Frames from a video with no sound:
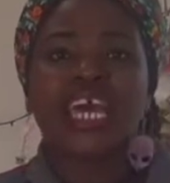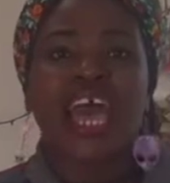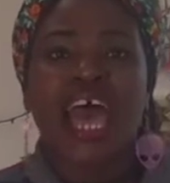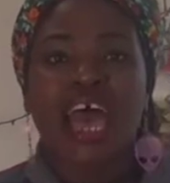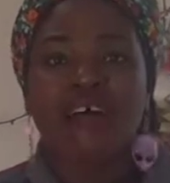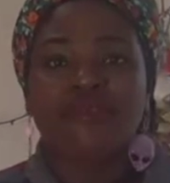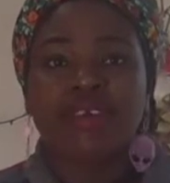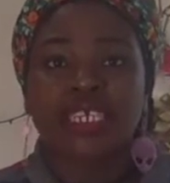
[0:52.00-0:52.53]

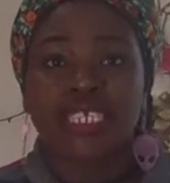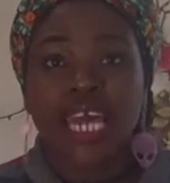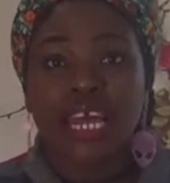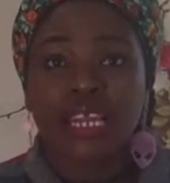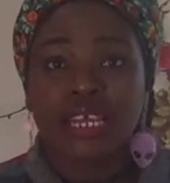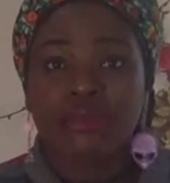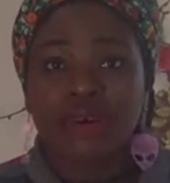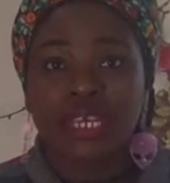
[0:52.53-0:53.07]
have
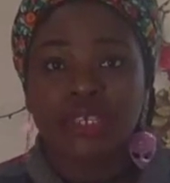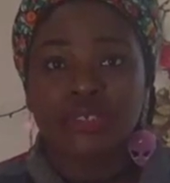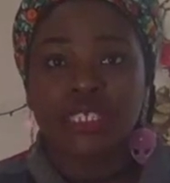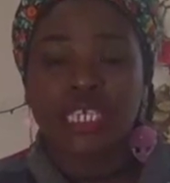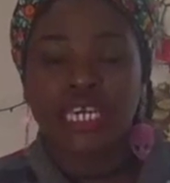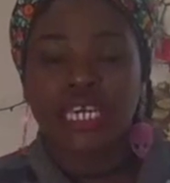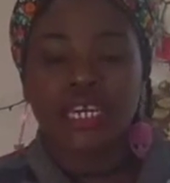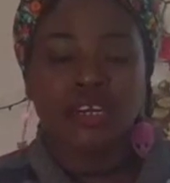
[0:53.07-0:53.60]
exactly what you
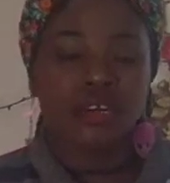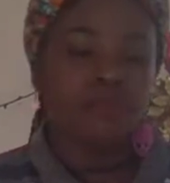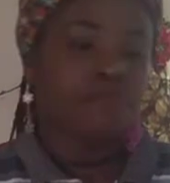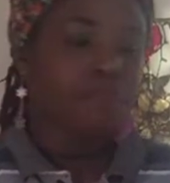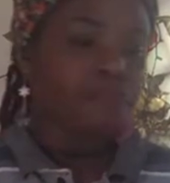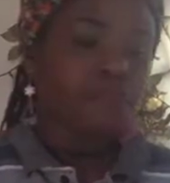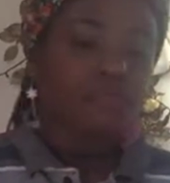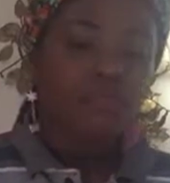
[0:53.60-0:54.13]
see here.
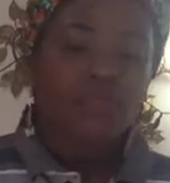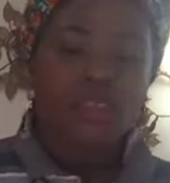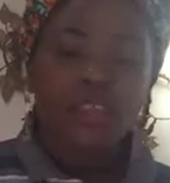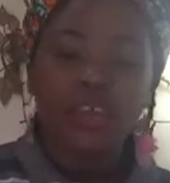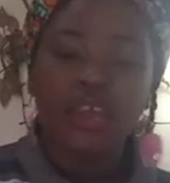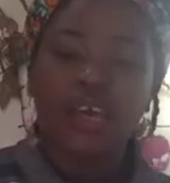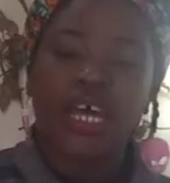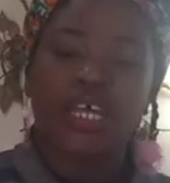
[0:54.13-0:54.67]

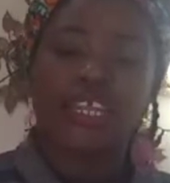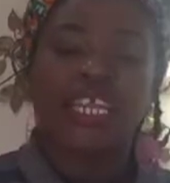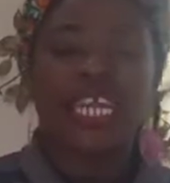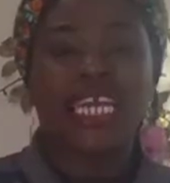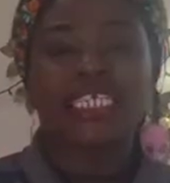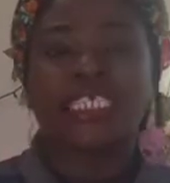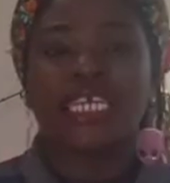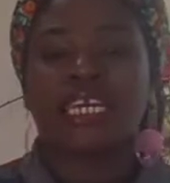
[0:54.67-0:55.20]
The
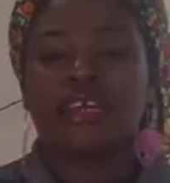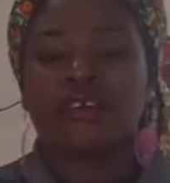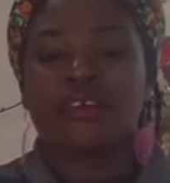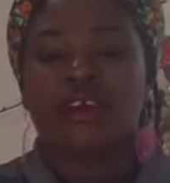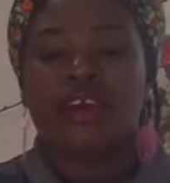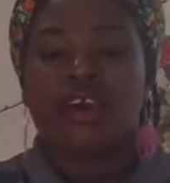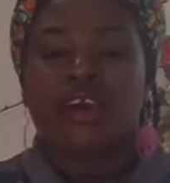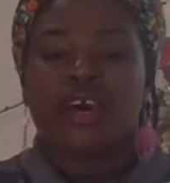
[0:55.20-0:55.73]
next thing
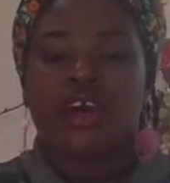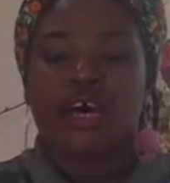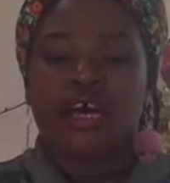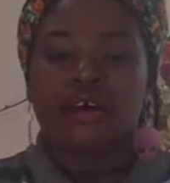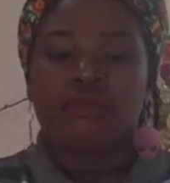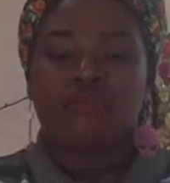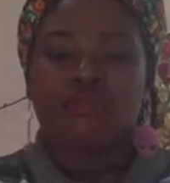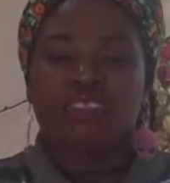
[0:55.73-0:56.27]

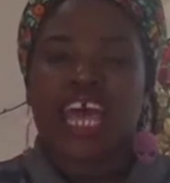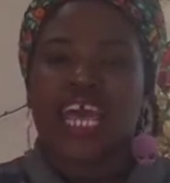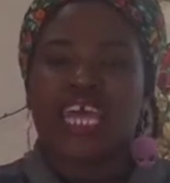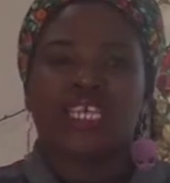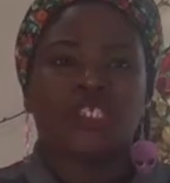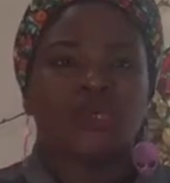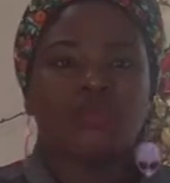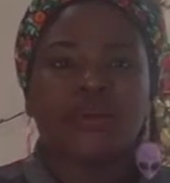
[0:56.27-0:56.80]
that
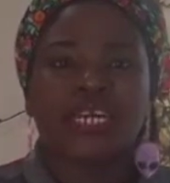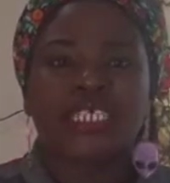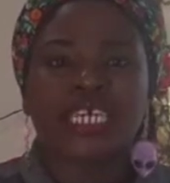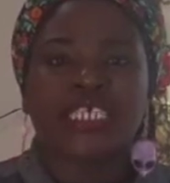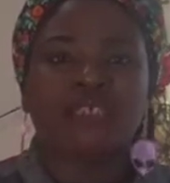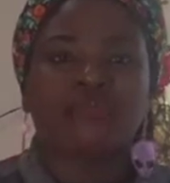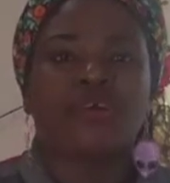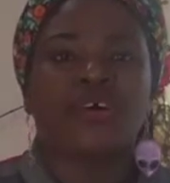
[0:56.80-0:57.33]
is super
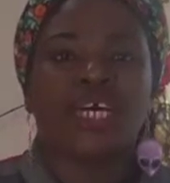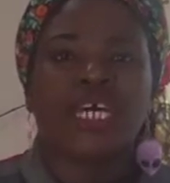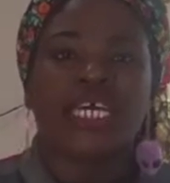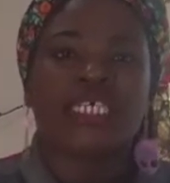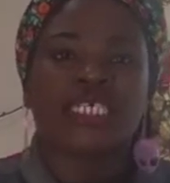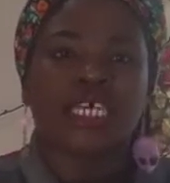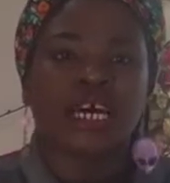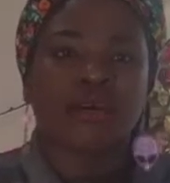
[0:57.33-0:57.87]
accessible
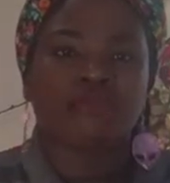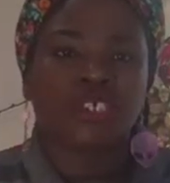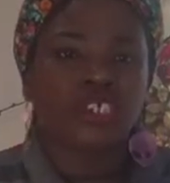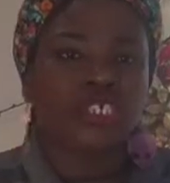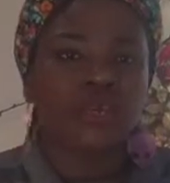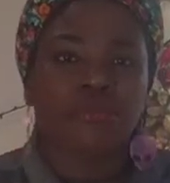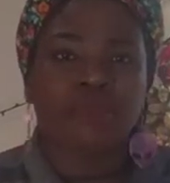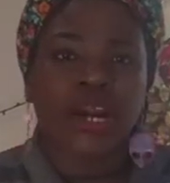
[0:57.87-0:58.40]
is just
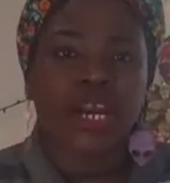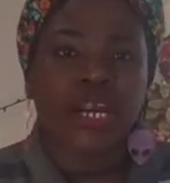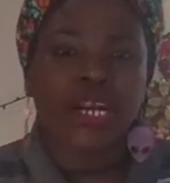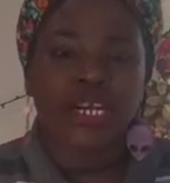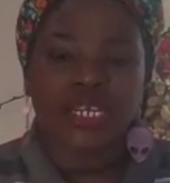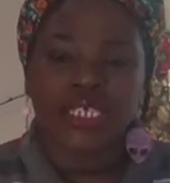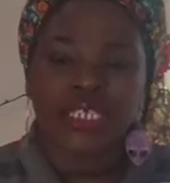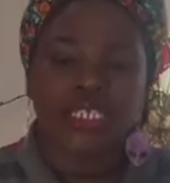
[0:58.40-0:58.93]
some
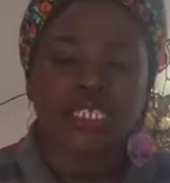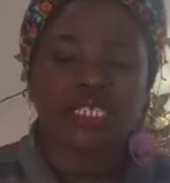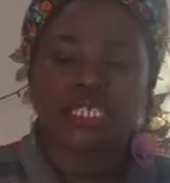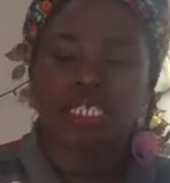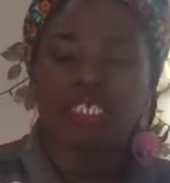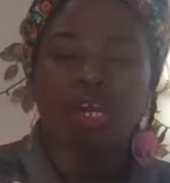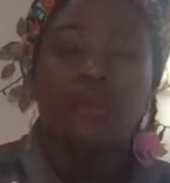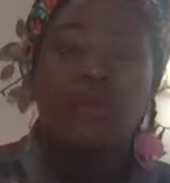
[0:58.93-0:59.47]
markers.
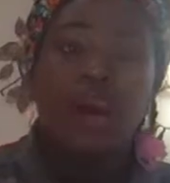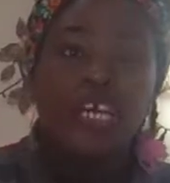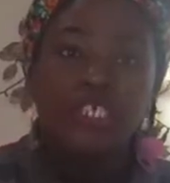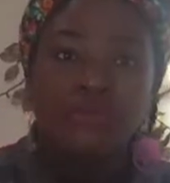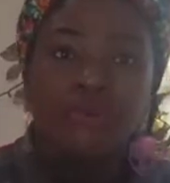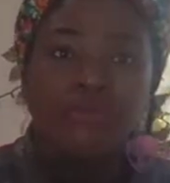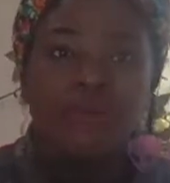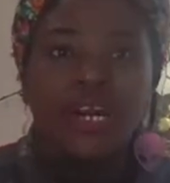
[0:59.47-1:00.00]
These are
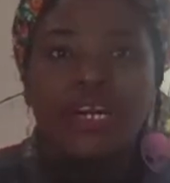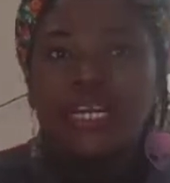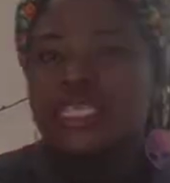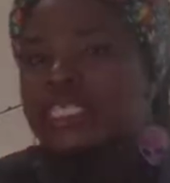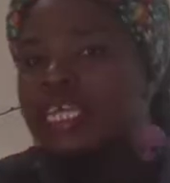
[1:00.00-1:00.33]
washable markers.